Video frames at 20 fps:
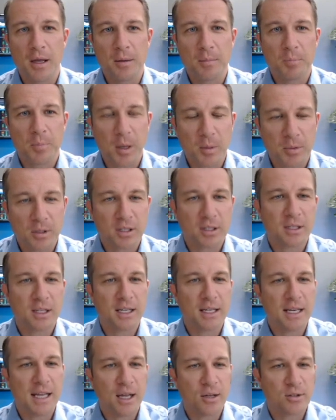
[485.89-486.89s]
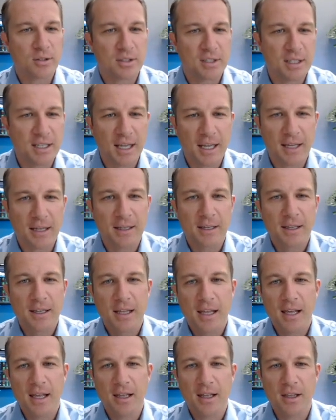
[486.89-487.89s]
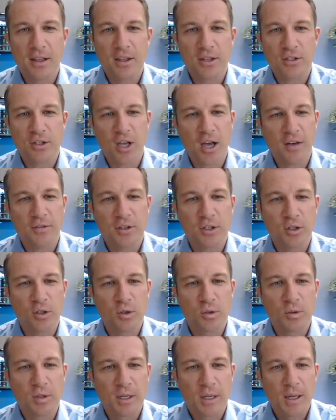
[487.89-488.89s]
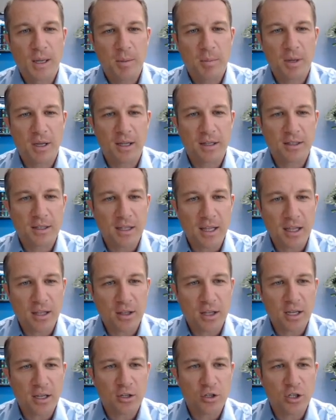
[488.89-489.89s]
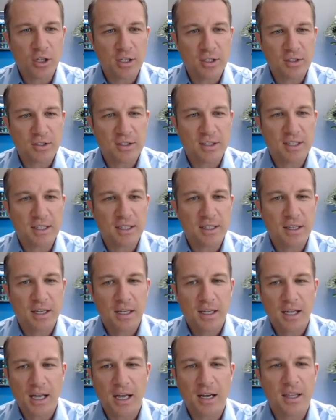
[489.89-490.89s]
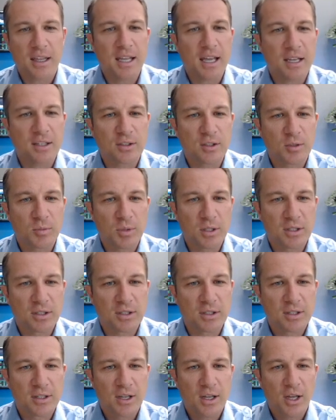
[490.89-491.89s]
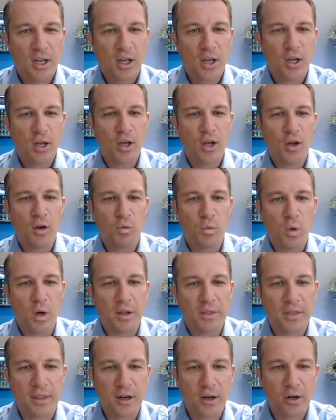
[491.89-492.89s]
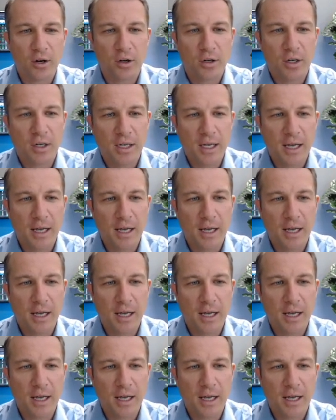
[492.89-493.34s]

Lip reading: publicly announce today, this afternoon. But there you can see kind of the estimates of what they're